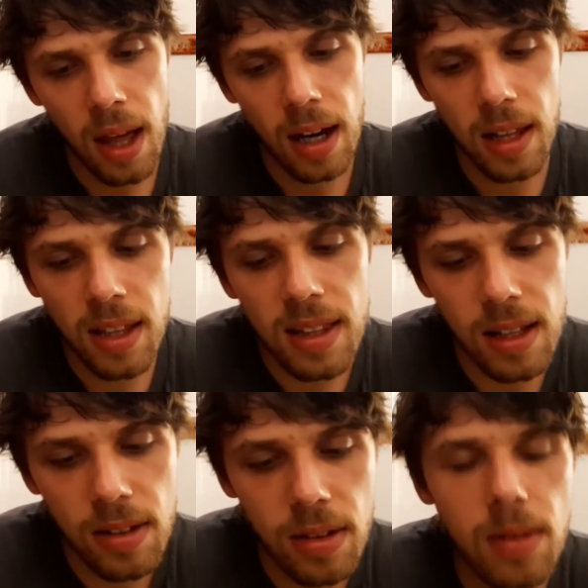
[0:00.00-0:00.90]
I think
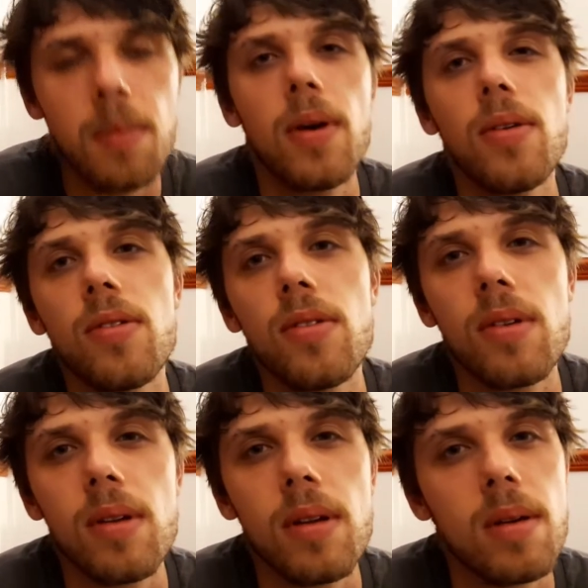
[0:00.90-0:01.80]
that's the most,
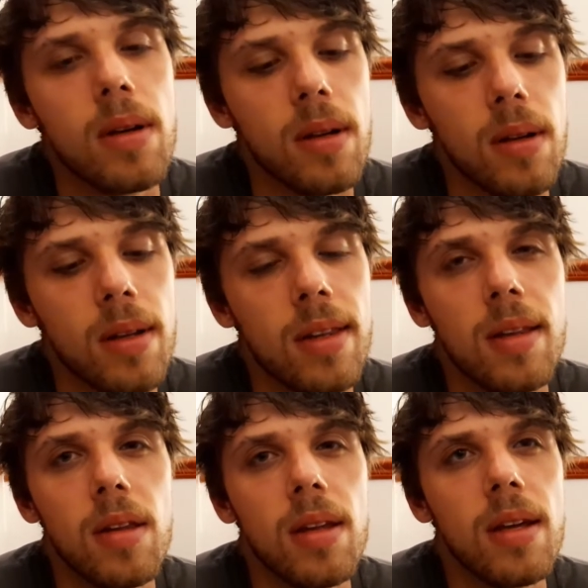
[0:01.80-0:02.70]

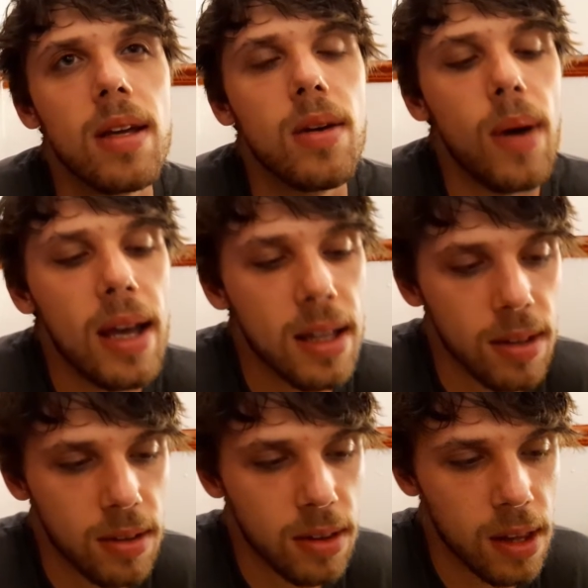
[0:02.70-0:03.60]
in a way,
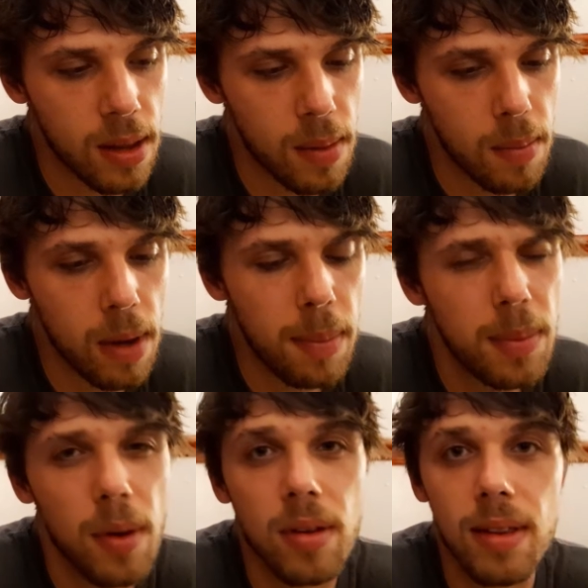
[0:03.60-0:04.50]
it's the maybe the
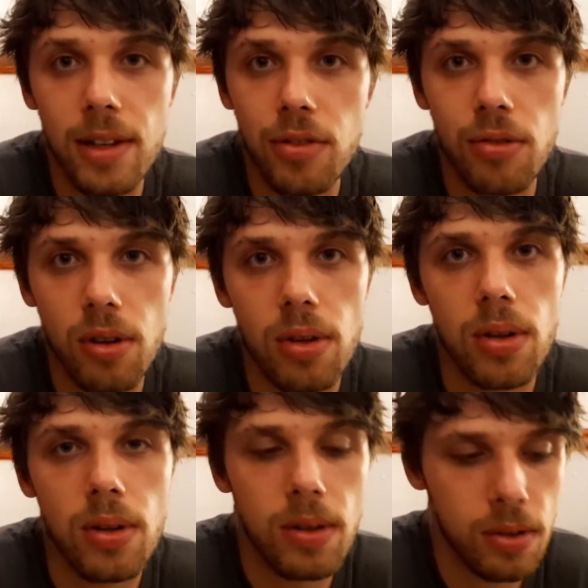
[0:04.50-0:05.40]
most literal
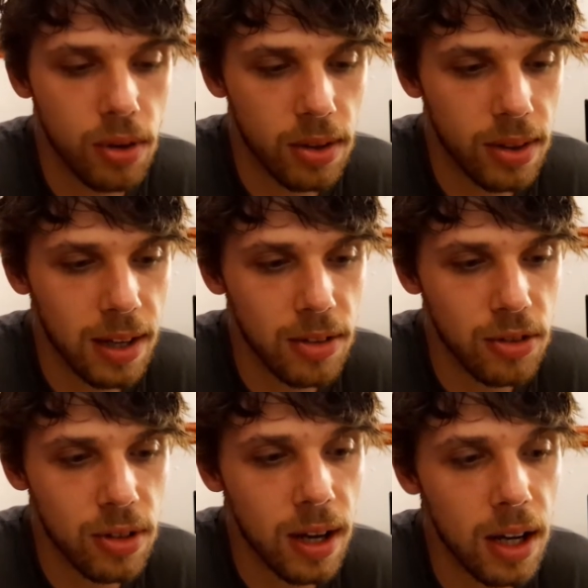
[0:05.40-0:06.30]

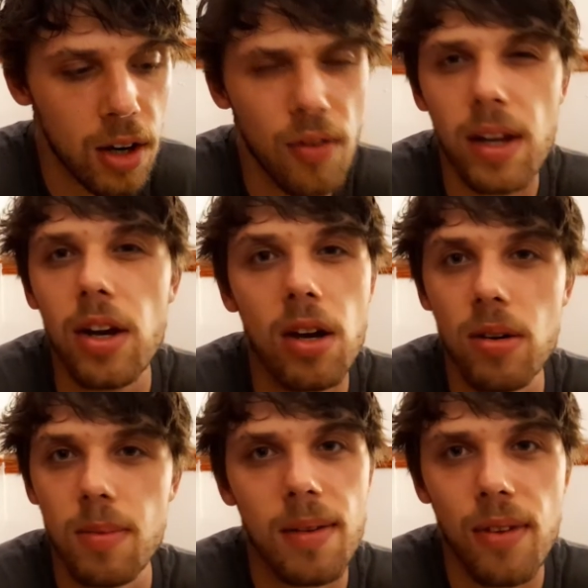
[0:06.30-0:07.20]
translation. I don't really know
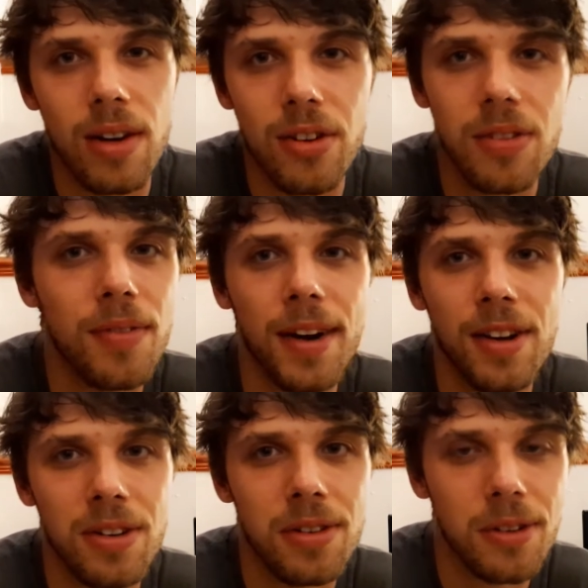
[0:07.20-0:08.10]
because my French isn't very
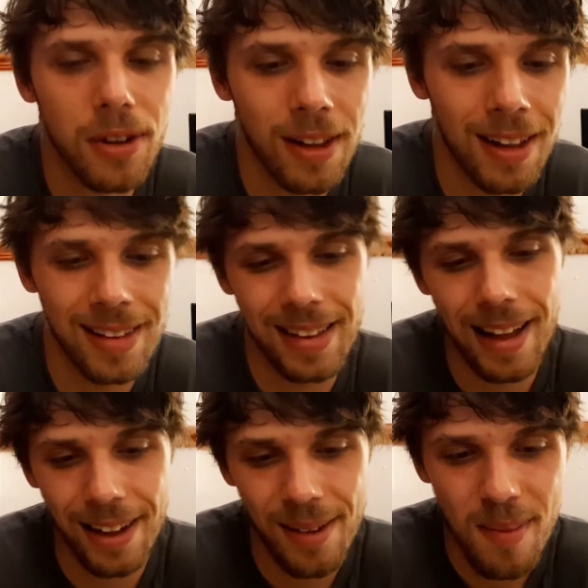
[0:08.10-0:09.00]
good at all,
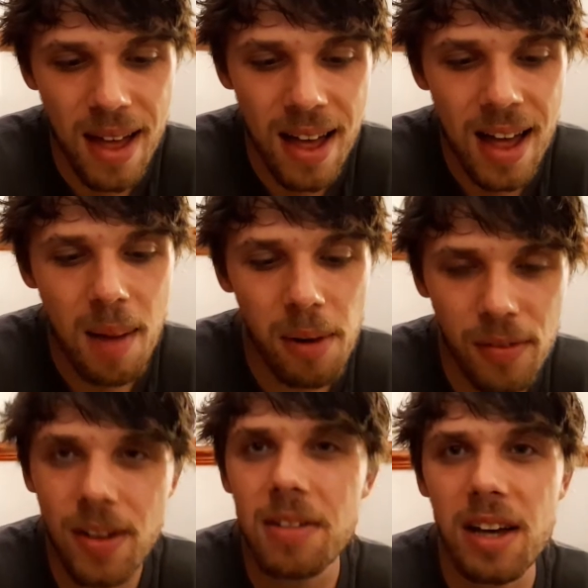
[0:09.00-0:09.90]
but it
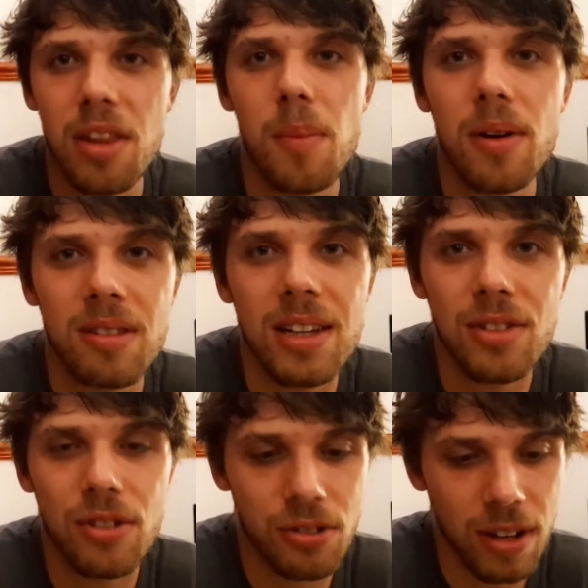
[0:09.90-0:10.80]
feels like the most
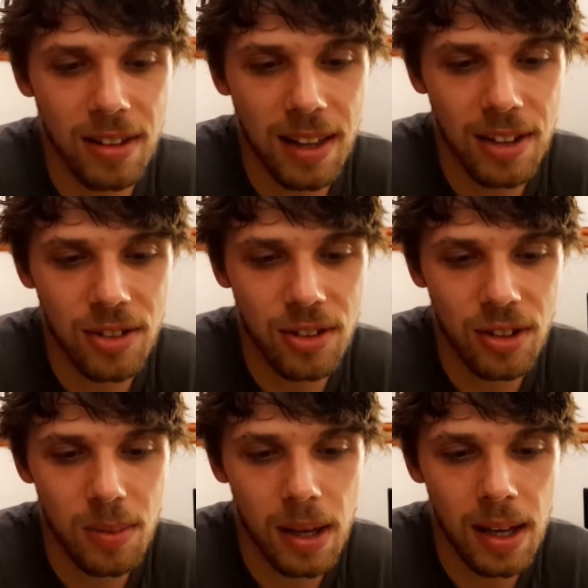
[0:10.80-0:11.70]
literal translation
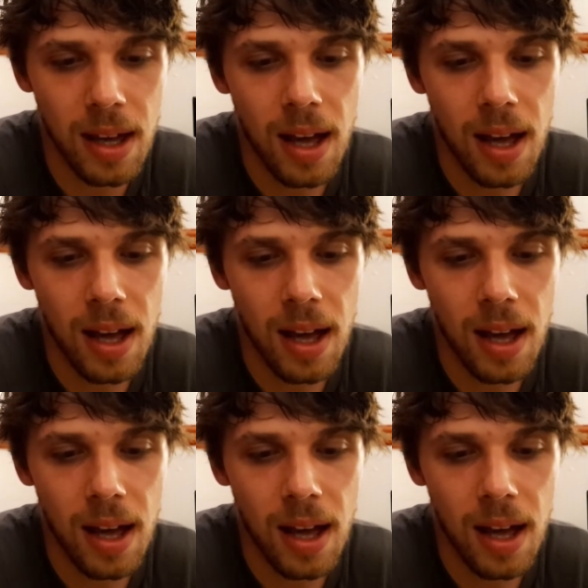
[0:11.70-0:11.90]
to me.